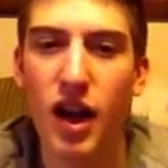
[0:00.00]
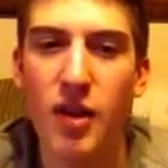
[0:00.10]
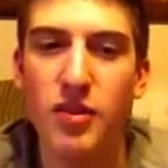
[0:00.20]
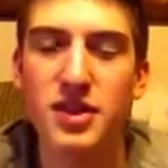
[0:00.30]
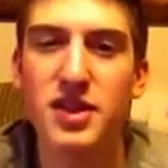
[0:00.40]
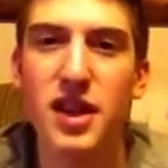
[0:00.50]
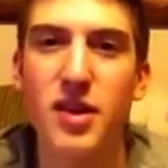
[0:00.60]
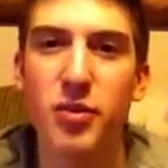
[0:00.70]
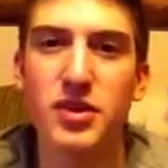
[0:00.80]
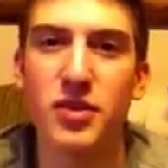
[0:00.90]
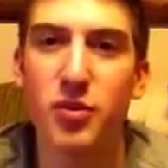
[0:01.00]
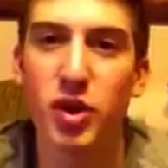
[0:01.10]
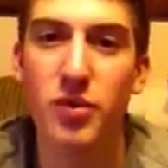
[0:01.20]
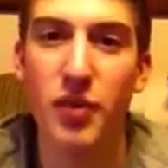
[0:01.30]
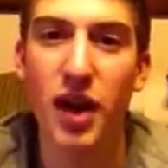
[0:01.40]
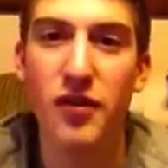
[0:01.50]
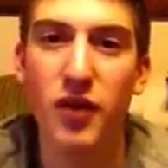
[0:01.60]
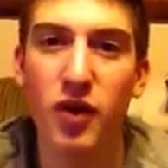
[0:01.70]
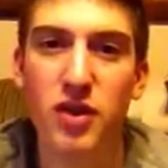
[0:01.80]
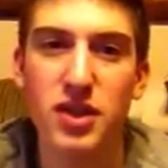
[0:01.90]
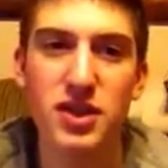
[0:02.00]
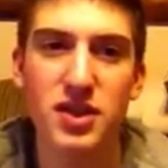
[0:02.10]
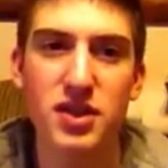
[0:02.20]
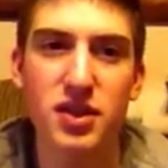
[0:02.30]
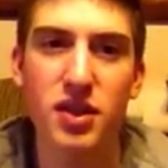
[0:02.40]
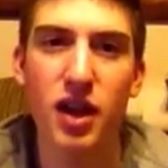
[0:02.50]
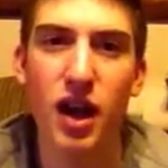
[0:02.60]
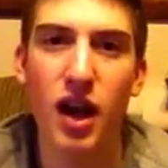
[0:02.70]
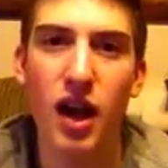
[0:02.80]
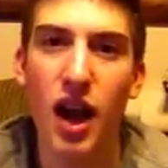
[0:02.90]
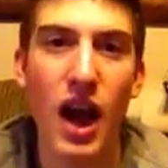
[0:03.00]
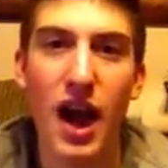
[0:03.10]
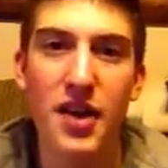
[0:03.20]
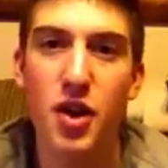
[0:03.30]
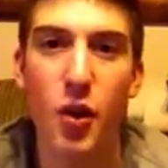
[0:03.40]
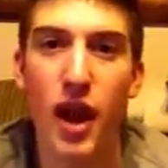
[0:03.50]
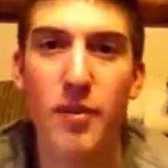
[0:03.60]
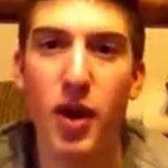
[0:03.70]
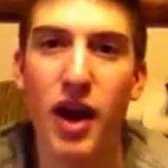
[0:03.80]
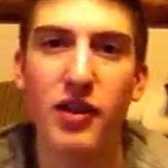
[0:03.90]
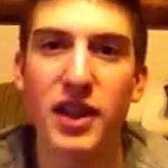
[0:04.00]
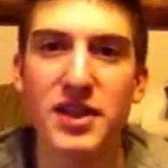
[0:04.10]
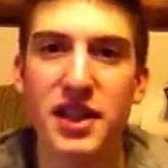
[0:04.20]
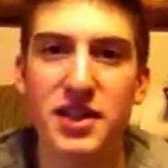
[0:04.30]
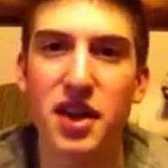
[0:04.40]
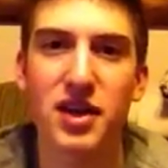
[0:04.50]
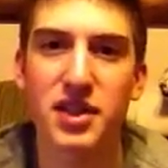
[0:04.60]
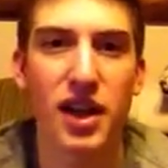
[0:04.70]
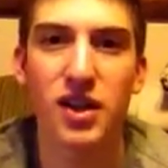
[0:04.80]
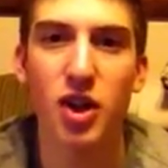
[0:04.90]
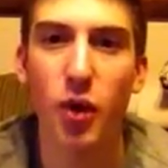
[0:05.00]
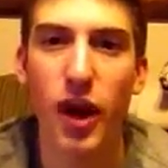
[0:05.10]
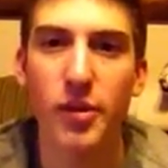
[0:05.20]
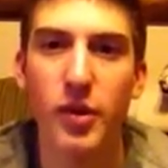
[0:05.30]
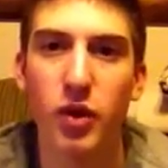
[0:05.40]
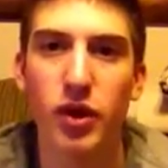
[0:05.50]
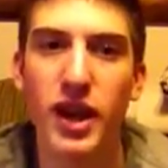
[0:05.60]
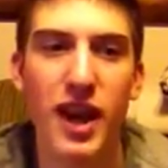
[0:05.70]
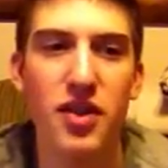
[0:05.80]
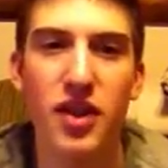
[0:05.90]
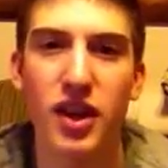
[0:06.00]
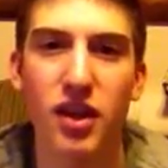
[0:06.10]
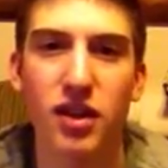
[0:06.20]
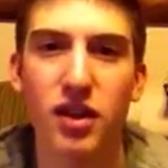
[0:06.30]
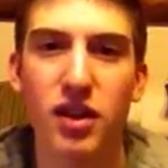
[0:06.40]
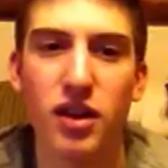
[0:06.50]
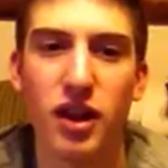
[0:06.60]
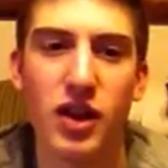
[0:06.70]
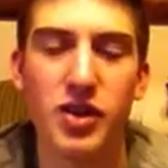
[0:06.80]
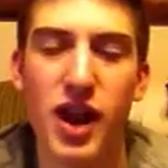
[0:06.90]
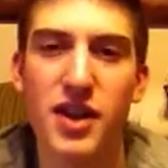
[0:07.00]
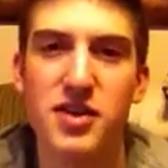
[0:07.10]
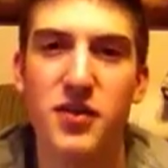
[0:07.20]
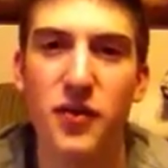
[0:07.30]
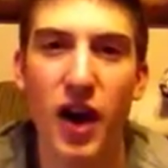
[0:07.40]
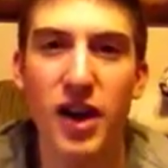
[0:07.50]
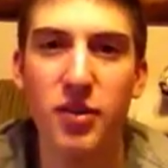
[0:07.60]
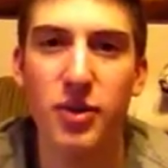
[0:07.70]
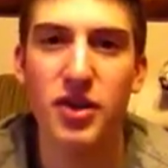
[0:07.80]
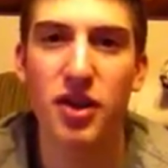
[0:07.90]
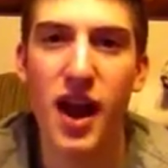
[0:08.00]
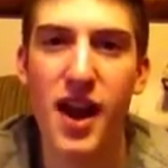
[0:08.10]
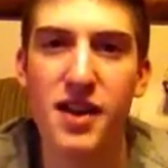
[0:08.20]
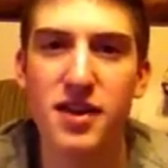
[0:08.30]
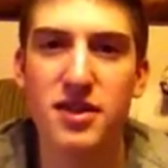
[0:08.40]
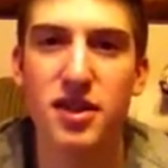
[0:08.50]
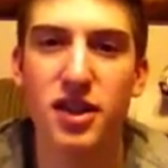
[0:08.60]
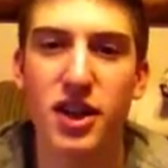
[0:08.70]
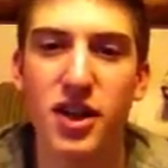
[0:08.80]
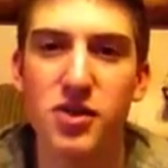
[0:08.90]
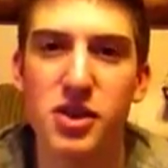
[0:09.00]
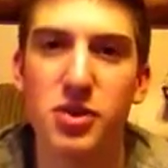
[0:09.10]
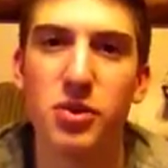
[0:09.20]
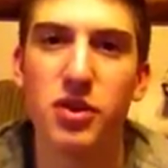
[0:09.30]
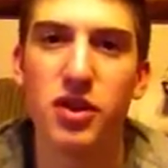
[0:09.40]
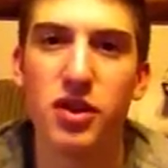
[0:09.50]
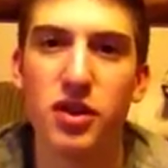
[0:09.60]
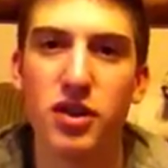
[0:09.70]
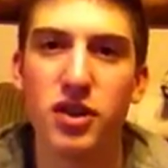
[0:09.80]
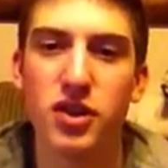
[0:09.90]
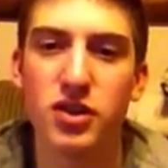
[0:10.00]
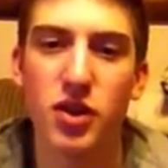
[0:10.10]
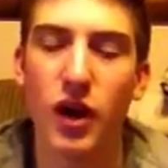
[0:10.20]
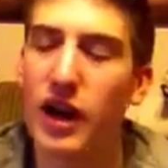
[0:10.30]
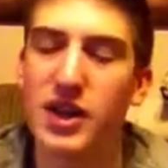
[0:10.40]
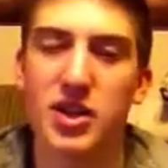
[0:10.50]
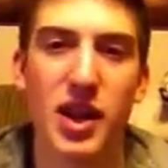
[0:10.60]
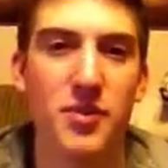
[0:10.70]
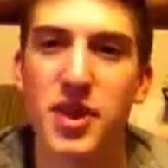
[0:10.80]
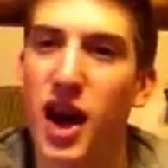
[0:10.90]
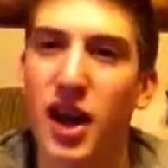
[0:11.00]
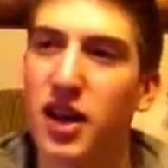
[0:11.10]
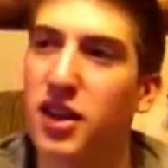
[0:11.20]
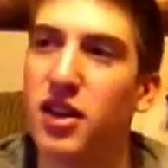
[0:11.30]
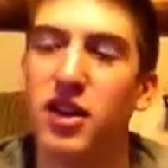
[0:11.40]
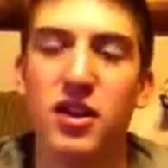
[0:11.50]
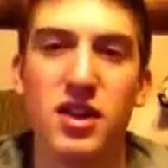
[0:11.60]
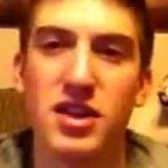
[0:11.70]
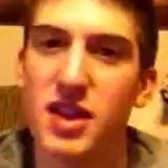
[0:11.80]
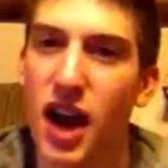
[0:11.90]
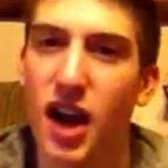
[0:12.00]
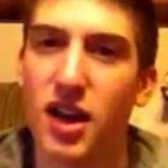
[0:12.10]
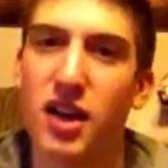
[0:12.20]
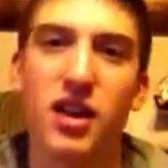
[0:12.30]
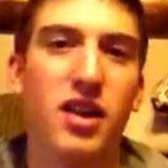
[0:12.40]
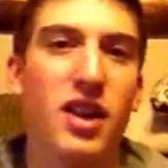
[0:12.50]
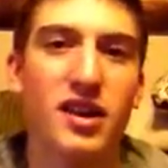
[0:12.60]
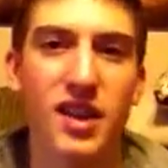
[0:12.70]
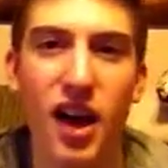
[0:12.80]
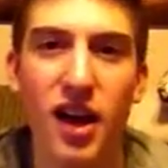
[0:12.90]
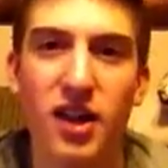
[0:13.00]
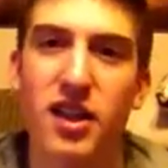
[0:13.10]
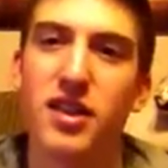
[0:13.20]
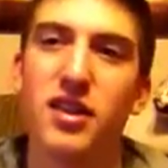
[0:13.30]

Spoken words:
I would say it wasn't really my fault because I had no ammo. I had like 6 guns. I had no ammo in anything. And you can't just fight them with your hand because they're going to kill you. So I just kept dying and dying and dying.